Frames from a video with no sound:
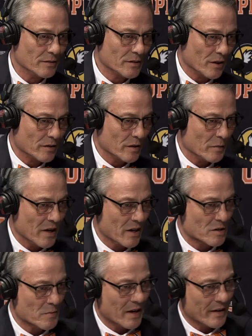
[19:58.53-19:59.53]
talk to the
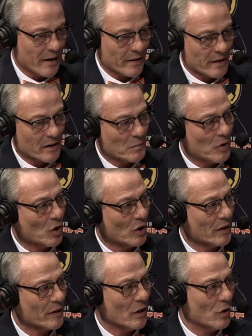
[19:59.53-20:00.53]
Bears about how to get the
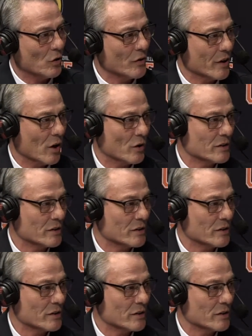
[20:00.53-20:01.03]
ball in the hole, the all